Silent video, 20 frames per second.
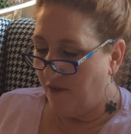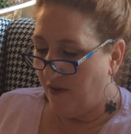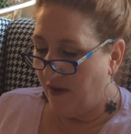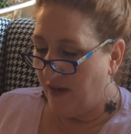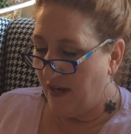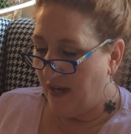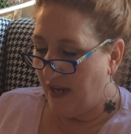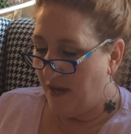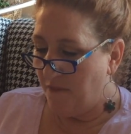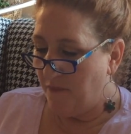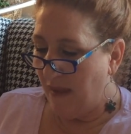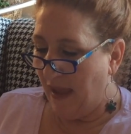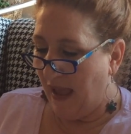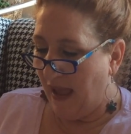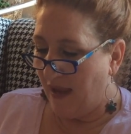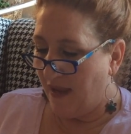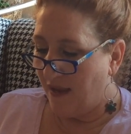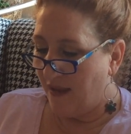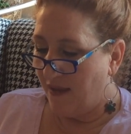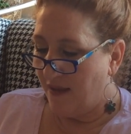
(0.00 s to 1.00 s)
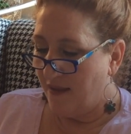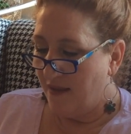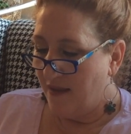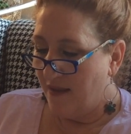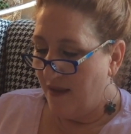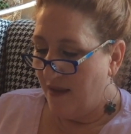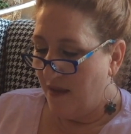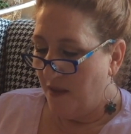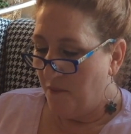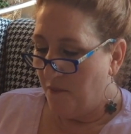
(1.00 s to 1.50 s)
very laid back.
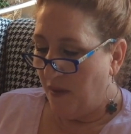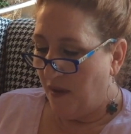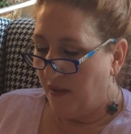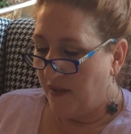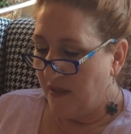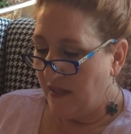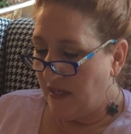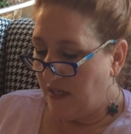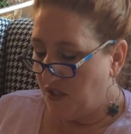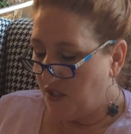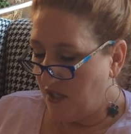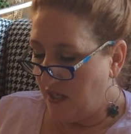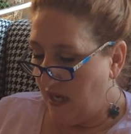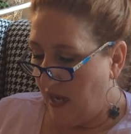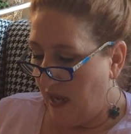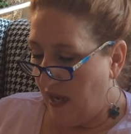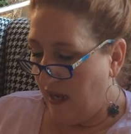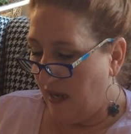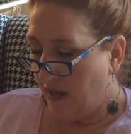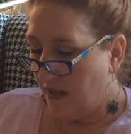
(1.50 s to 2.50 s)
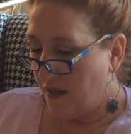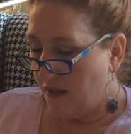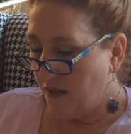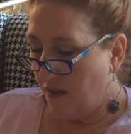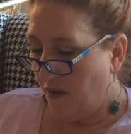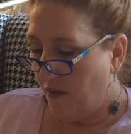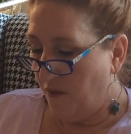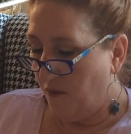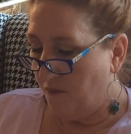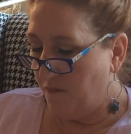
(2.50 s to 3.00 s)
Polynesian guy,
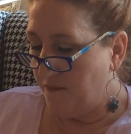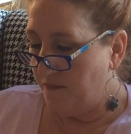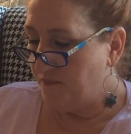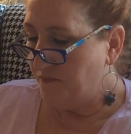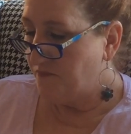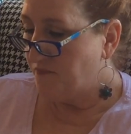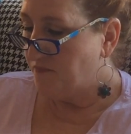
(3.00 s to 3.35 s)
so